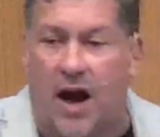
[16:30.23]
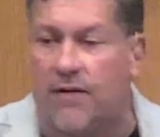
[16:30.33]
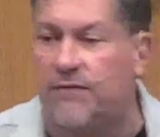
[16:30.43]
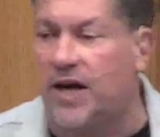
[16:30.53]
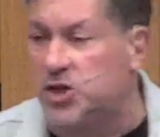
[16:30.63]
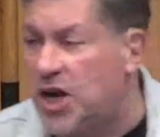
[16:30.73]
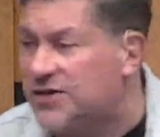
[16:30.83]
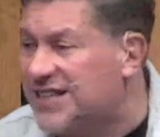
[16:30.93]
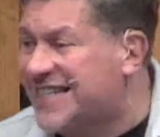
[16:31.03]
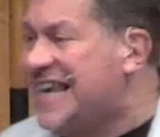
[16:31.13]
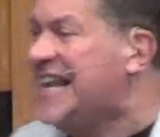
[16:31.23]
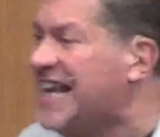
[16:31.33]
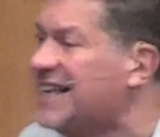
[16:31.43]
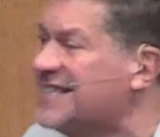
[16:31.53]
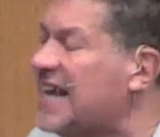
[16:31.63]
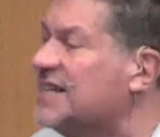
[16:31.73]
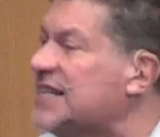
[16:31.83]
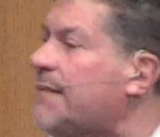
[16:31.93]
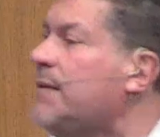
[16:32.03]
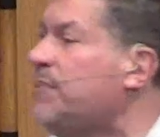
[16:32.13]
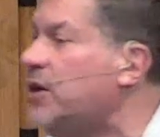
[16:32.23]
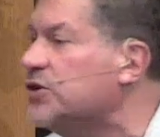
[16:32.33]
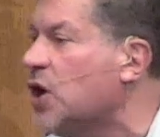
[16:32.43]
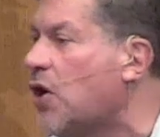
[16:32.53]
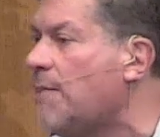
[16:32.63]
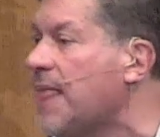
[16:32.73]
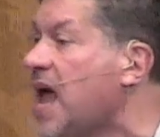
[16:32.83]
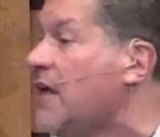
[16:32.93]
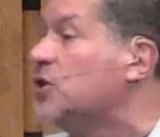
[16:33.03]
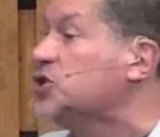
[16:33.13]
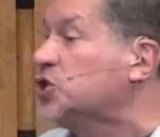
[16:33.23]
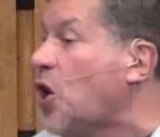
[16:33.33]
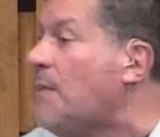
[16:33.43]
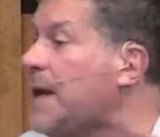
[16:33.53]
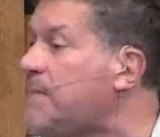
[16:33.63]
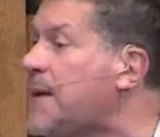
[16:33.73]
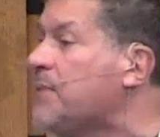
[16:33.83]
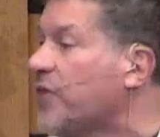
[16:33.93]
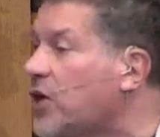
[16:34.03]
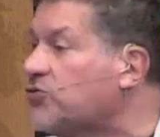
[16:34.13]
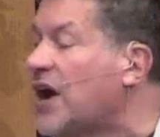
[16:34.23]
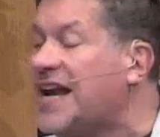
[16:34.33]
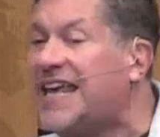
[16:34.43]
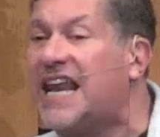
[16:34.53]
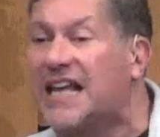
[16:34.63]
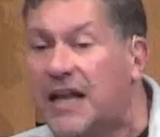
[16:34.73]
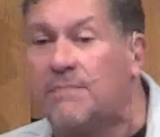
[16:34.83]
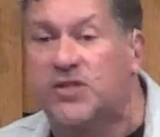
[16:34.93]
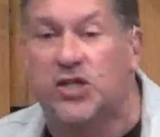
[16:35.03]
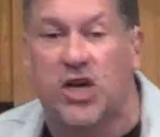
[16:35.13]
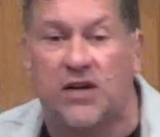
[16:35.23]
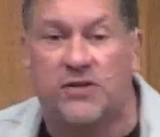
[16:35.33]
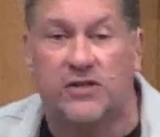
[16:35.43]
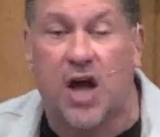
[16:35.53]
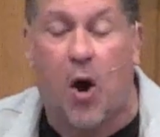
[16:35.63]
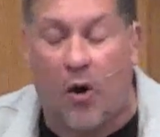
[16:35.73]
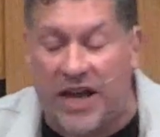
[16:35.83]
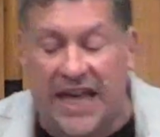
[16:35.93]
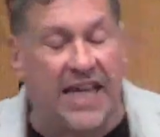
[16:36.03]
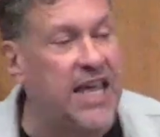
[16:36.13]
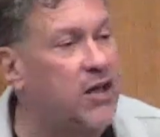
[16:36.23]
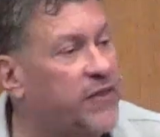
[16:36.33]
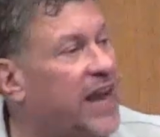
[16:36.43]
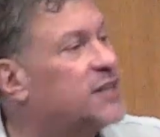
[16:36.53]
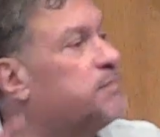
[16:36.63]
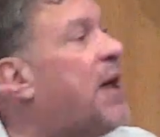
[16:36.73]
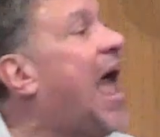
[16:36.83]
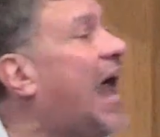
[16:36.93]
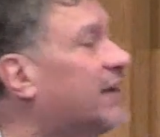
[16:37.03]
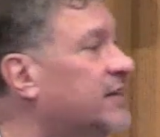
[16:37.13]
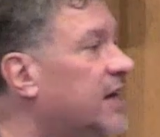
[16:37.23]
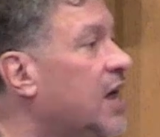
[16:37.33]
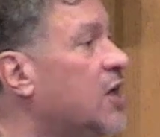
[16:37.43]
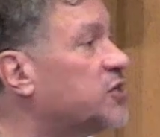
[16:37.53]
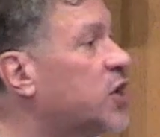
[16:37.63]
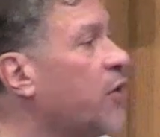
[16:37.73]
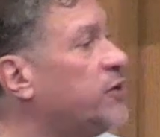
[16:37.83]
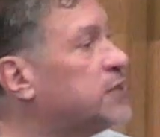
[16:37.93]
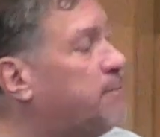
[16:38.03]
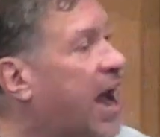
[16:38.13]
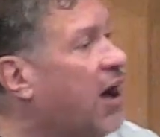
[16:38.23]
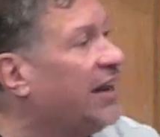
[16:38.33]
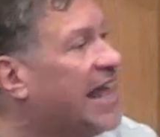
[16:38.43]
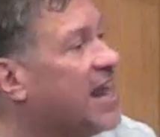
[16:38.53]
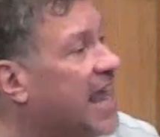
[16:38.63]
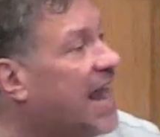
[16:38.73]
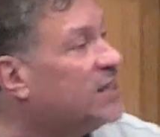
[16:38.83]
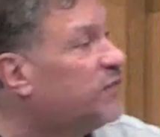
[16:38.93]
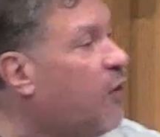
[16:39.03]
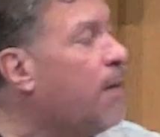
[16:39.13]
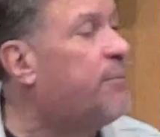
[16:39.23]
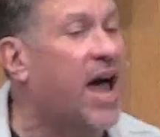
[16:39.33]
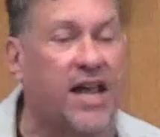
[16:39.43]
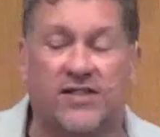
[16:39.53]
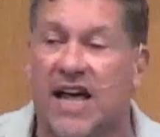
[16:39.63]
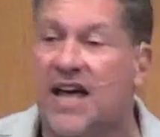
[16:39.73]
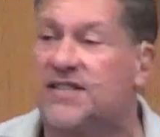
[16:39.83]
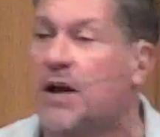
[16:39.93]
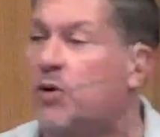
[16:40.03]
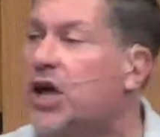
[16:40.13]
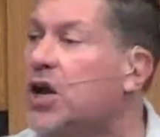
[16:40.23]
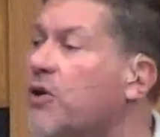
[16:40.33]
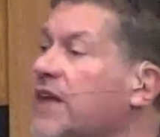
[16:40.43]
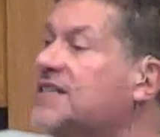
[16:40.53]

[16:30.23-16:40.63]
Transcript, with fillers: of uh, Jesus healing inside of Simon Peter's home? There's so many people there trying to get a glimpse of Jesus or get healed that it's packed. So there's a paralytic and his four buddies say, We're going to go to the